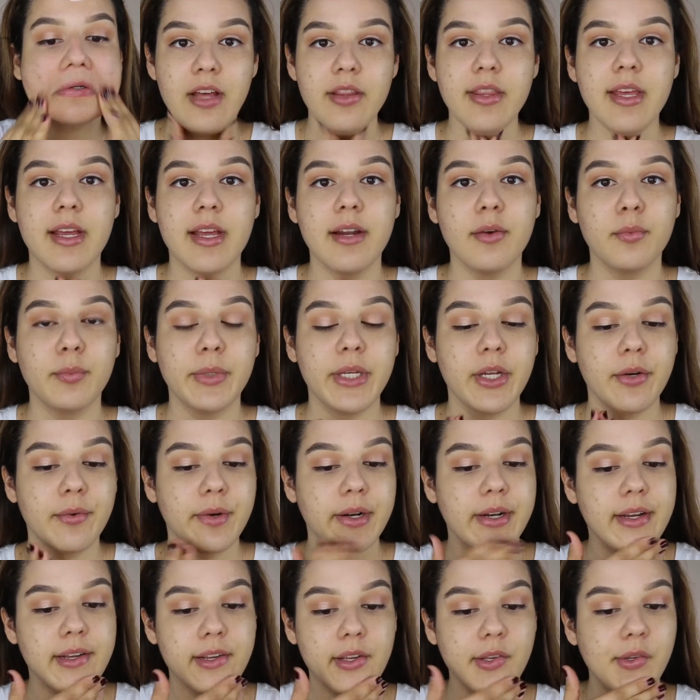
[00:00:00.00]
Now that we
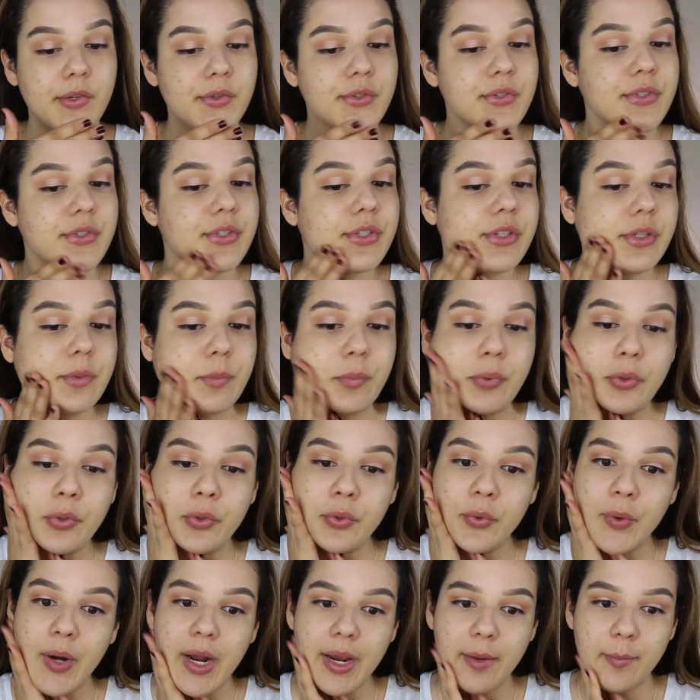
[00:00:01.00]
already used the
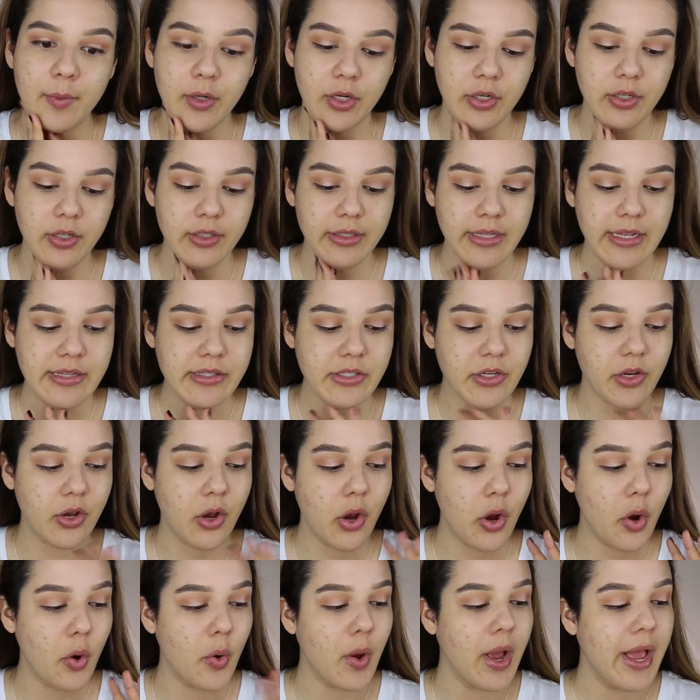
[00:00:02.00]
primer, let's
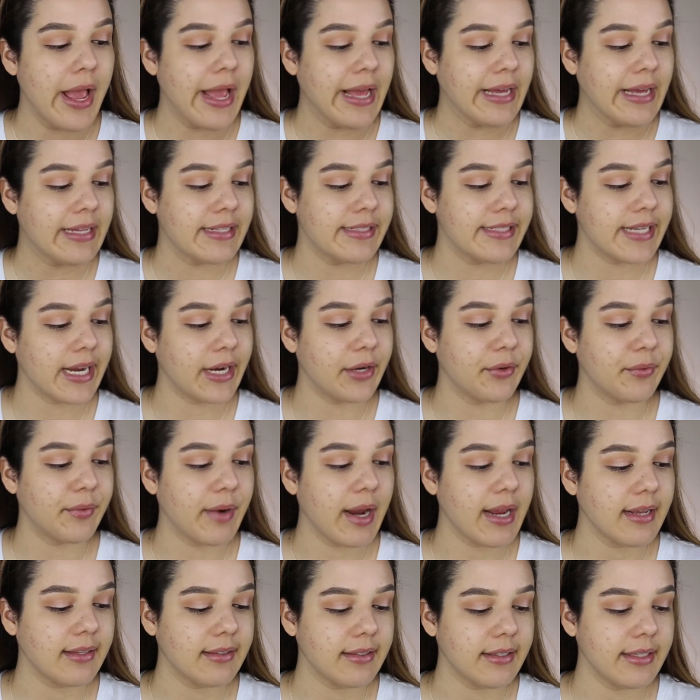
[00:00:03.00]
go
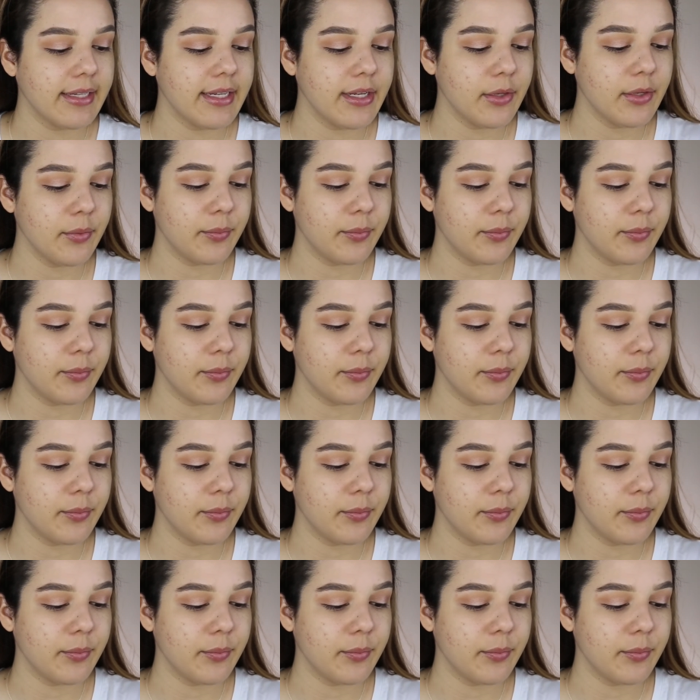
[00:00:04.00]
directly